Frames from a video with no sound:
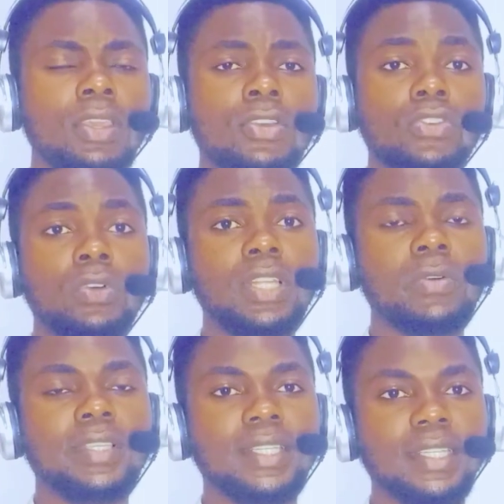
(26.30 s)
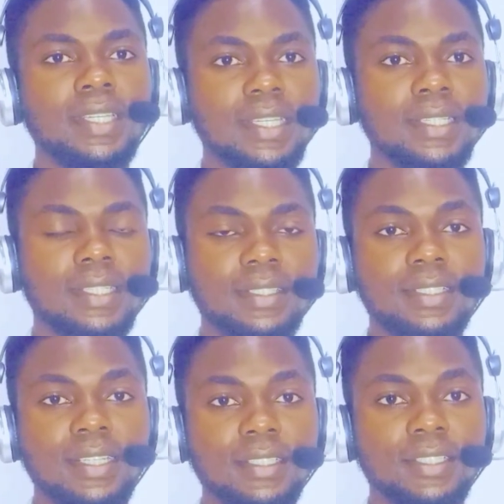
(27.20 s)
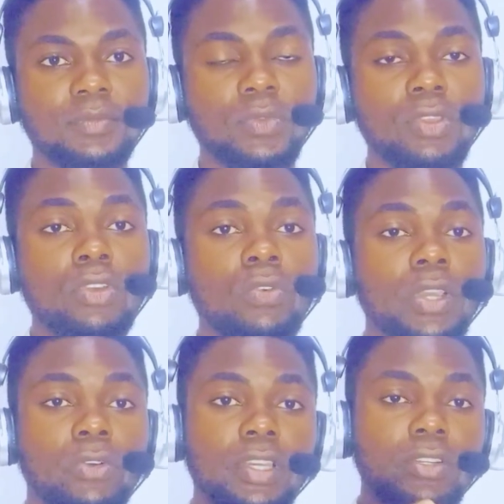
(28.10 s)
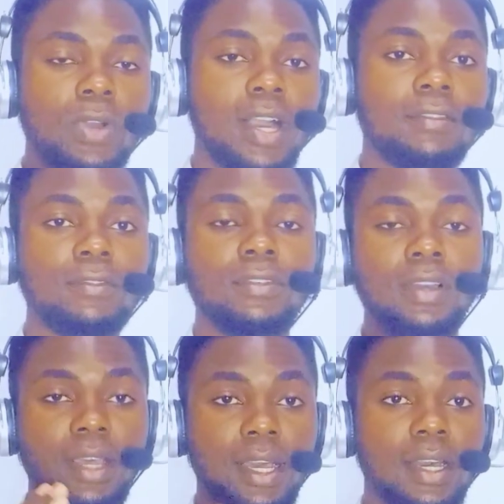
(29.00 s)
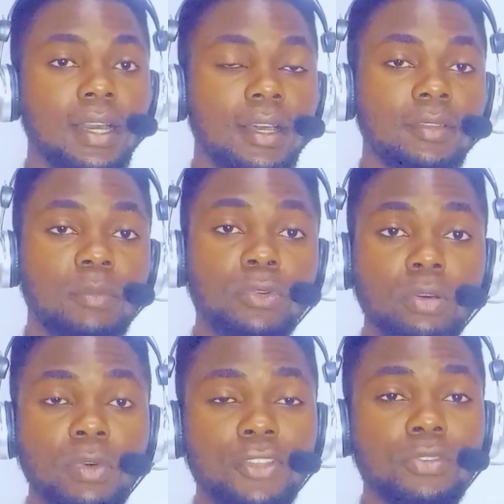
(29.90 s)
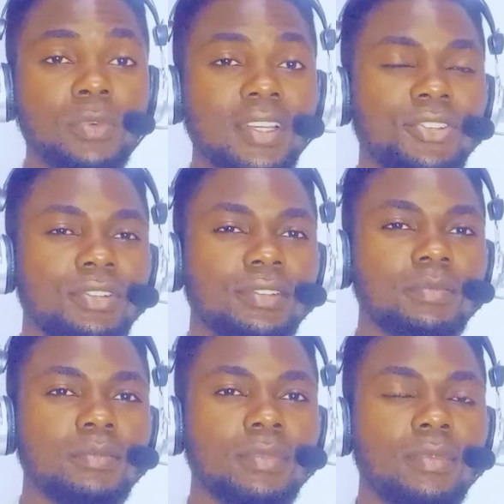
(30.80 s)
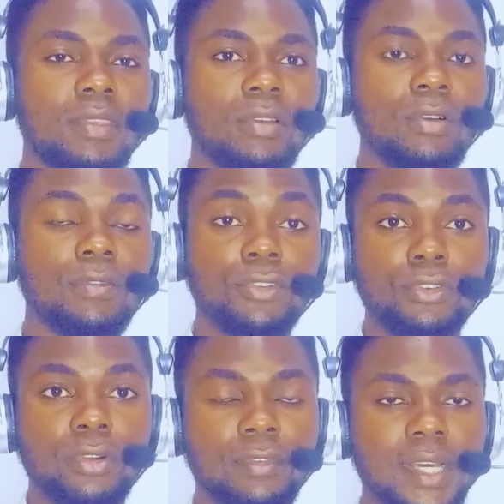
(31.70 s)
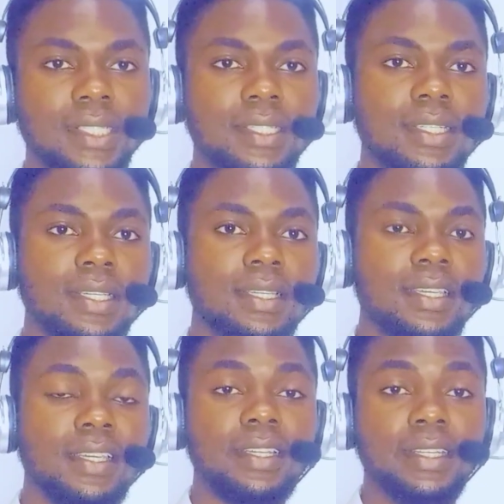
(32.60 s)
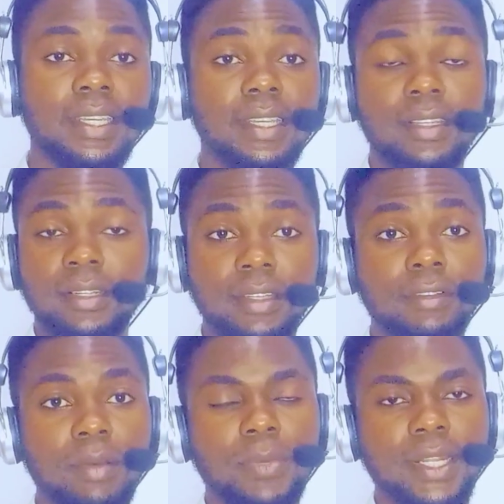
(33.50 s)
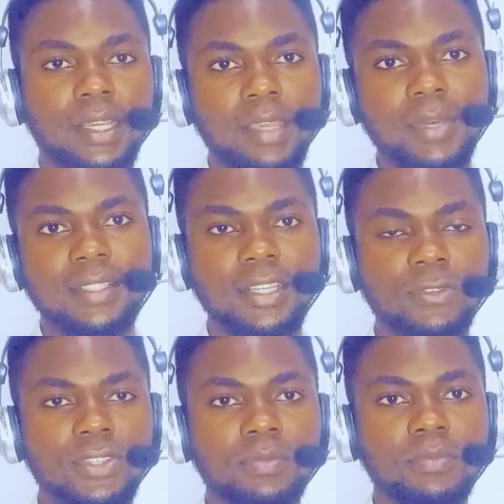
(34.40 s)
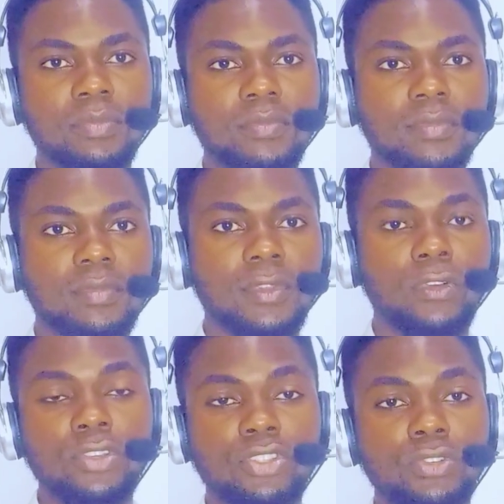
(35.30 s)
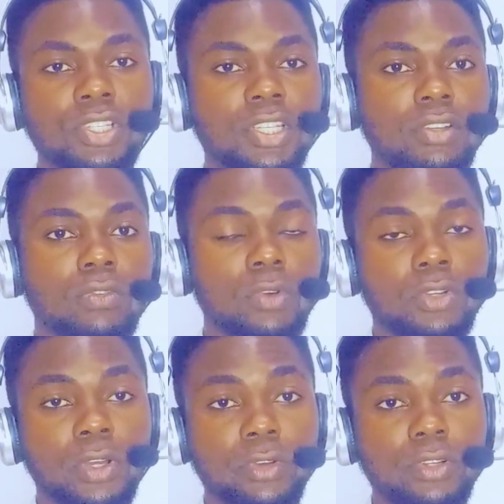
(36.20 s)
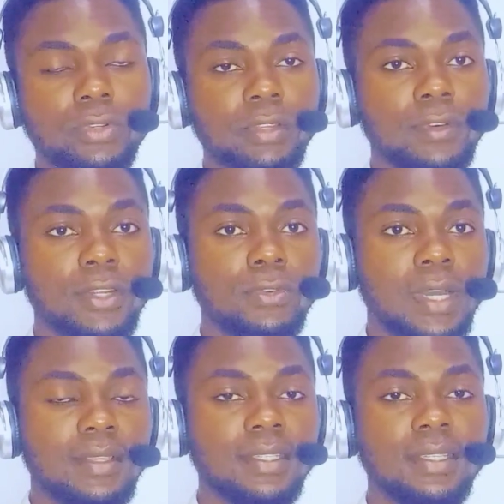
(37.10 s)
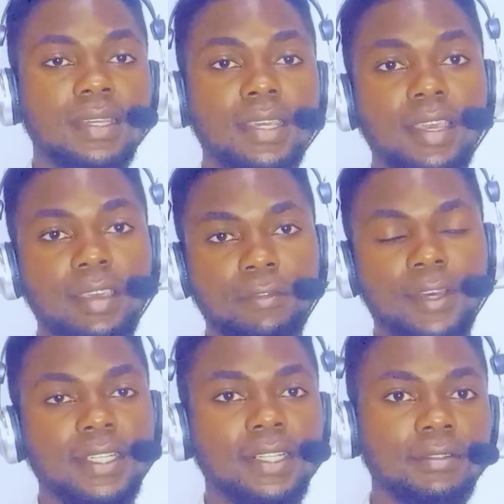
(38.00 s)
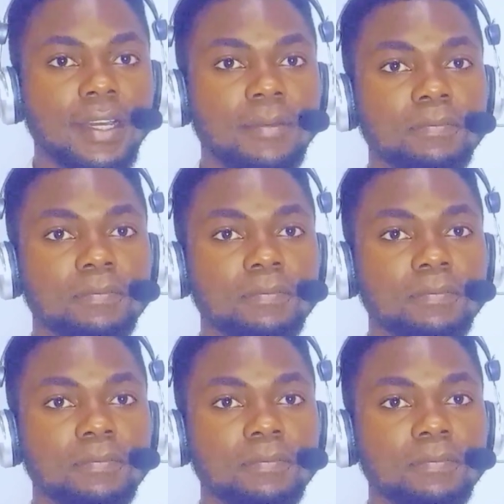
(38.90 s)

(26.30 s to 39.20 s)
So what are we seeing in this change? We are going to have abnormal accumulation of neutral fat in the liver parenchyma cells, constituting what we are going to refer to as a fatty liver.